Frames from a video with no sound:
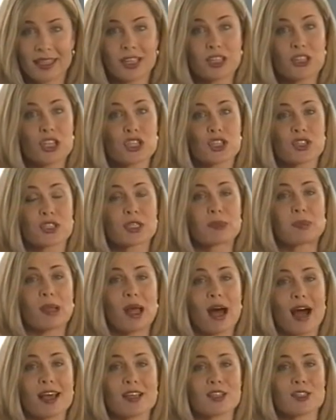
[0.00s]
Conditions
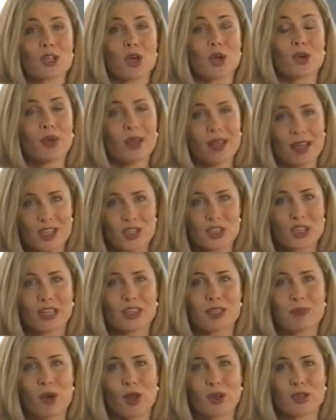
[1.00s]
apply, so
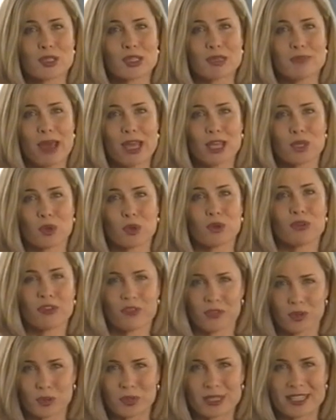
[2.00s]
check the policy manual
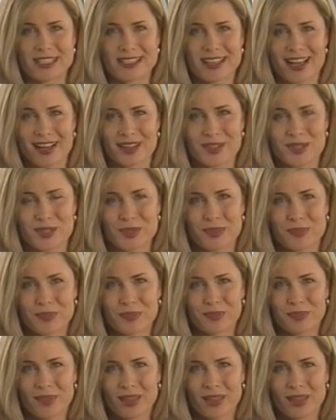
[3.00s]
for full details.